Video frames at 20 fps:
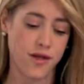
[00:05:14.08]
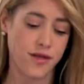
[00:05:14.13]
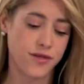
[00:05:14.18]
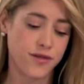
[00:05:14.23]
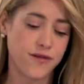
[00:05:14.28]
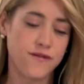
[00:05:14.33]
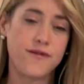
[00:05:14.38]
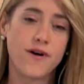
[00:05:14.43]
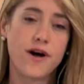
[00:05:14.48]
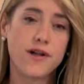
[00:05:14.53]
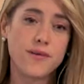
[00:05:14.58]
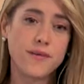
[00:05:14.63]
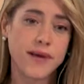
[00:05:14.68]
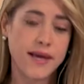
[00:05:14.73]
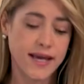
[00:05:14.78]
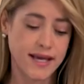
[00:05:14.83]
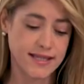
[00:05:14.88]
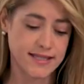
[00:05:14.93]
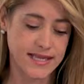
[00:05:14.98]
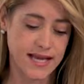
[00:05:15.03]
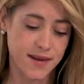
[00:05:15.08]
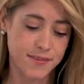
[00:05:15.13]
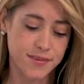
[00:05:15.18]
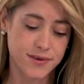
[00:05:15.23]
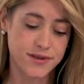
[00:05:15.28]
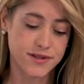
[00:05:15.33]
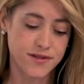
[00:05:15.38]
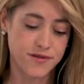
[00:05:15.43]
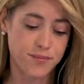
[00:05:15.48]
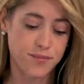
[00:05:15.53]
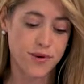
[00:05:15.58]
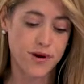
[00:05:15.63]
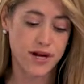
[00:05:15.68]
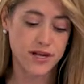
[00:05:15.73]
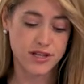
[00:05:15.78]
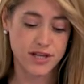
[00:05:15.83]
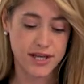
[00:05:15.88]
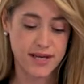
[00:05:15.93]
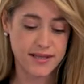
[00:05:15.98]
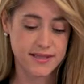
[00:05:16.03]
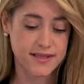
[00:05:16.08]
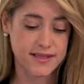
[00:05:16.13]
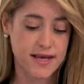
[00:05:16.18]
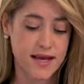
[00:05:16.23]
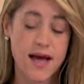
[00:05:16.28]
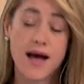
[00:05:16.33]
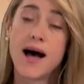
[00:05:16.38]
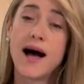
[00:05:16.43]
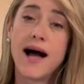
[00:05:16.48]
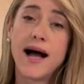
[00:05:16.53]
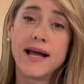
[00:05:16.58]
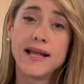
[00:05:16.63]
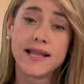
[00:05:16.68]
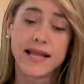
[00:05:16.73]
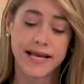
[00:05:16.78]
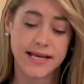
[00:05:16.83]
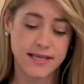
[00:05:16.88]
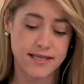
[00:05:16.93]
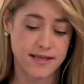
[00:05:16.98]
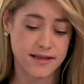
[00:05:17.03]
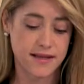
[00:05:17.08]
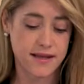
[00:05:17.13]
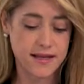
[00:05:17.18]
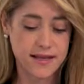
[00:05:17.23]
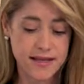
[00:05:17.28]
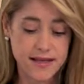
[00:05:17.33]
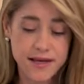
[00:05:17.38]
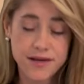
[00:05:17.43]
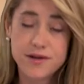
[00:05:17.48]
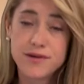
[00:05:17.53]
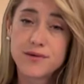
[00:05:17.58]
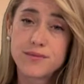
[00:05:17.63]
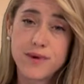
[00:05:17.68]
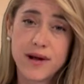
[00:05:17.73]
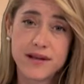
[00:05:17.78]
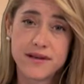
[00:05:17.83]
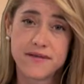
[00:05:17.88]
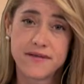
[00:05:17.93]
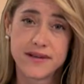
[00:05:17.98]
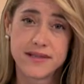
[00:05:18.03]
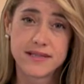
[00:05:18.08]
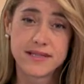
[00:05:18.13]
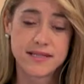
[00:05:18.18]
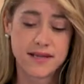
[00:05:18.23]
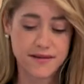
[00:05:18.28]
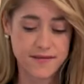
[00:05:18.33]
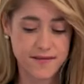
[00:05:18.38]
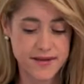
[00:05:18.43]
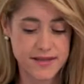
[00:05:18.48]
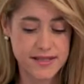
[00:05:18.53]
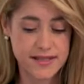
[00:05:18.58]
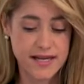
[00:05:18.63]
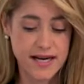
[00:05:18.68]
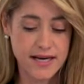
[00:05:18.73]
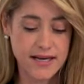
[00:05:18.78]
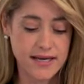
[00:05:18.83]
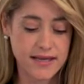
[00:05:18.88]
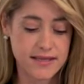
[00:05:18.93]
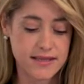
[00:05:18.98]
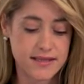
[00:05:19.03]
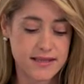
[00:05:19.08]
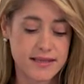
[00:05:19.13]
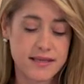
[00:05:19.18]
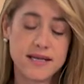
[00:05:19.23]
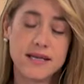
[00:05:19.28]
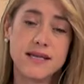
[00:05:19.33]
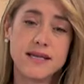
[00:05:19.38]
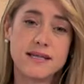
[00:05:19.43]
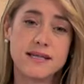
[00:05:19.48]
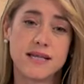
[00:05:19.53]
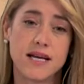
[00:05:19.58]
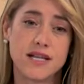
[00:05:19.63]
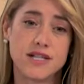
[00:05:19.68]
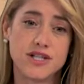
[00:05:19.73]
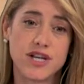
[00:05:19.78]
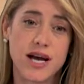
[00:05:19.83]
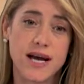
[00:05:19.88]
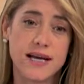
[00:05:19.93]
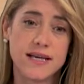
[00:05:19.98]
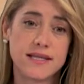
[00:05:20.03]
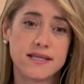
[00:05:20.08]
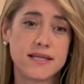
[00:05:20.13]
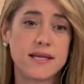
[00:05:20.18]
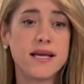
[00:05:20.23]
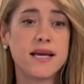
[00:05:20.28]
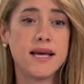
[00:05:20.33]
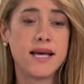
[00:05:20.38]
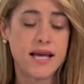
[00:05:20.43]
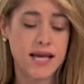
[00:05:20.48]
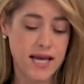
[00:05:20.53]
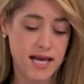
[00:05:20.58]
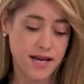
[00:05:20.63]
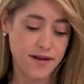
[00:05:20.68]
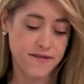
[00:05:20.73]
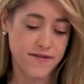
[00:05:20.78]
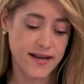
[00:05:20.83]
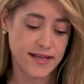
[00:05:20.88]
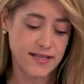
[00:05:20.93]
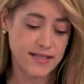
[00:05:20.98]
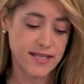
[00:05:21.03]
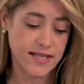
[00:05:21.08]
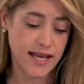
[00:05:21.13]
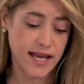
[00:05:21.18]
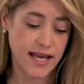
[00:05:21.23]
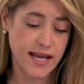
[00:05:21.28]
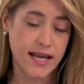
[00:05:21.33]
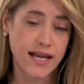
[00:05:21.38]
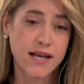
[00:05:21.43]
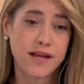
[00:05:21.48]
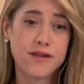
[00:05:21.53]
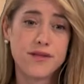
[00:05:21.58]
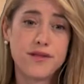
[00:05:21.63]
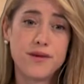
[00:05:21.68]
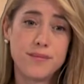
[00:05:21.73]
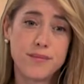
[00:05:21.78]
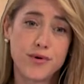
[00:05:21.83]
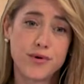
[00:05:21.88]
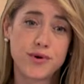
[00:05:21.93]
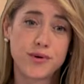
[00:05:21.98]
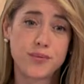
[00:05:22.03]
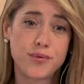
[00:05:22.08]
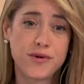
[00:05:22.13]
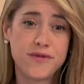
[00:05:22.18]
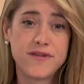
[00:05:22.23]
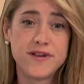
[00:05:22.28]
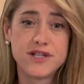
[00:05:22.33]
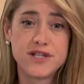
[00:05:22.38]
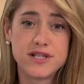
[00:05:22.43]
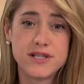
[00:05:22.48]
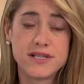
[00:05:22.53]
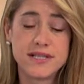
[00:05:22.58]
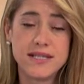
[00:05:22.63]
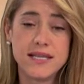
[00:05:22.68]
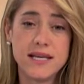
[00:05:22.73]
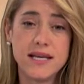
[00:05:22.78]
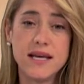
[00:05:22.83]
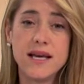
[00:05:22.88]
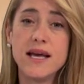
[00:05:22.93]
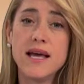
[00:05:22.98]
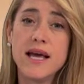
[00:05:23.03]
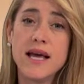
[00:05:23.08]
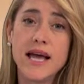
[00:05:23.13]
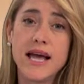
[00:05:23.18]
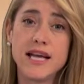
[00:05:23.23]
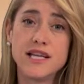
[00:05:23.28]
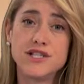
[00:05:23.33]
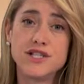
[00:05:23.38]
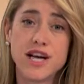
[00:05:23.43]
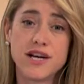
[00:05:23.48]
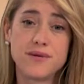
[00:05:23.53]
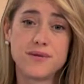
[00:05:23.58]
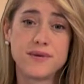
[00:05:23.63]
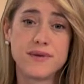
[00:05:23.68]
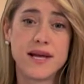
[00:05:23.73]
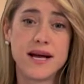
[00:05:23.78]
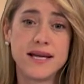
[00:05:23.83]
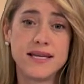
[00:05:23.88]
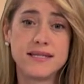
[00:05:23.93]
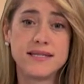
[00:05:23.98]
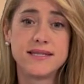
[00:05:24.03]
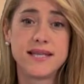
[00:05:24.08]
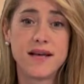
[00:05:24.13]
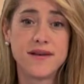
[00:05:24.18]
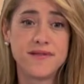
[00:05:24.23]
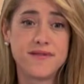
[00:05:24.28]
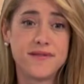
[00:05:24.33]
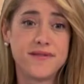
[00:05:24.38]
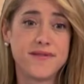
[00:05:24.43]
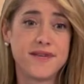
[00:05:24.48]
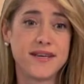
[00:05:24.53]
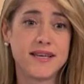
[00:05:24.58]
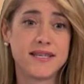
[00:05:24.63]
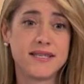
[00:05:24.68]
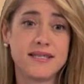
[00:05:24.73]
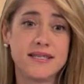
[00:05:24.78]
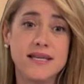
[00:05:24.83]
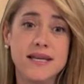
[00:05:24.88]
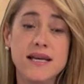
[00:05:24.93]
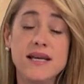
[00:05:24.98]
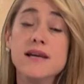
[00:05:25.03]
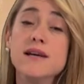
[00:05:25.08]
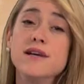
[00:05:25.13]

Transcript: The following examples of projects highlight the clinical relevance of the studies, such as investigating the motor proficiency and generalized self efficacy